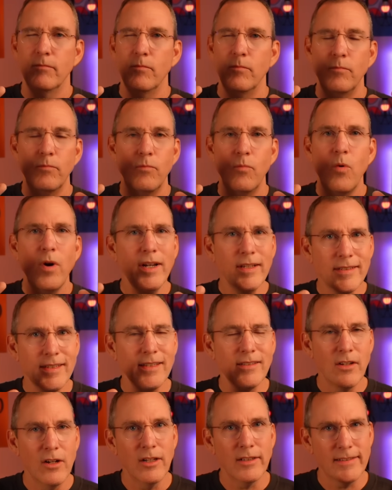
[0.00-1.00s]
What does
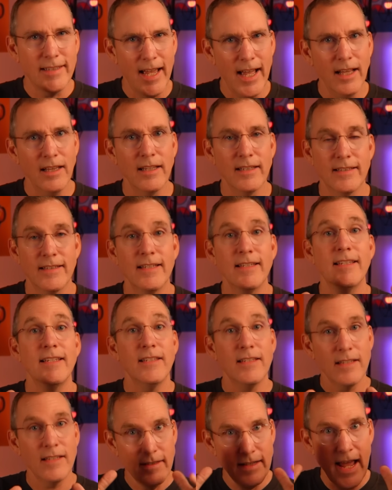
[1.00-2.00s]
this all tell us?
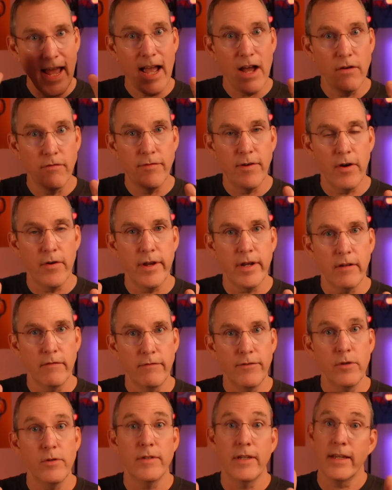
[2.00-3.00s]
This is now very
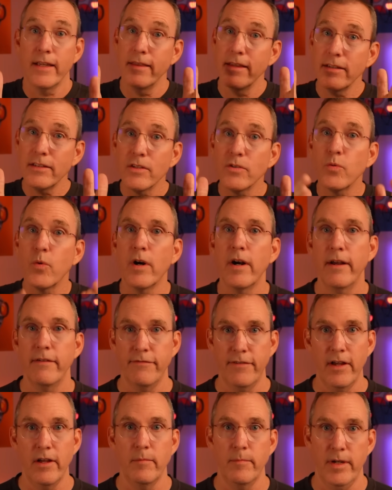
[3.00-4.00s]
confusing, and this is where
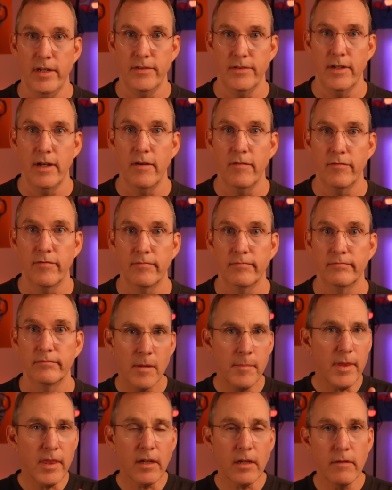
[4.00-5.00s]
I found myself.
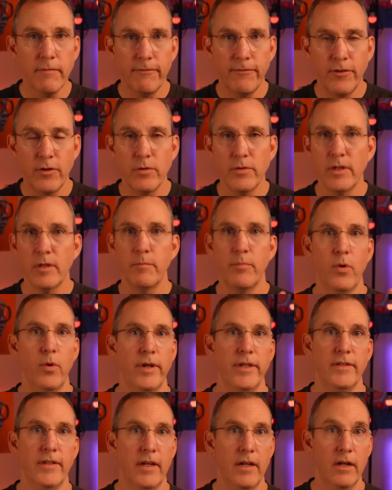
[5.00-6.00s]
Some of the confusing
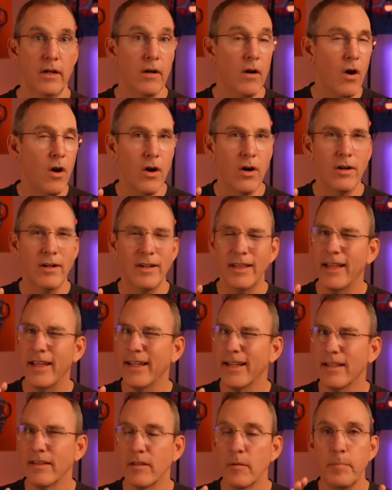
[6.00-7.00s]
points here are
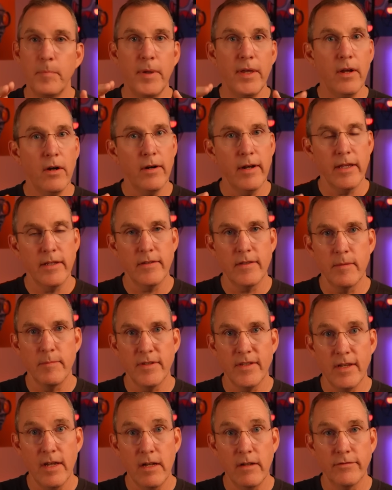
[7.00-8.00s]
like the PRDs
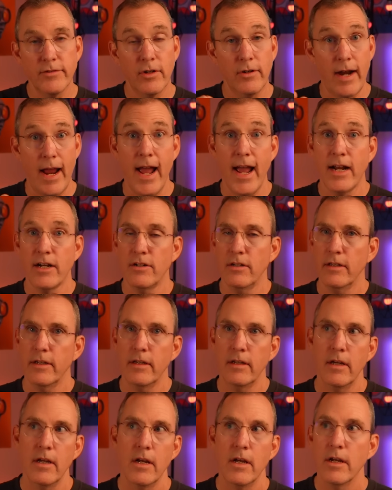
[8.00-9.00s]
themselves are
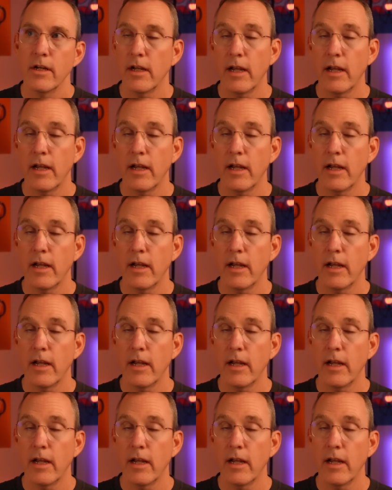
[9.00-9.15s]
actually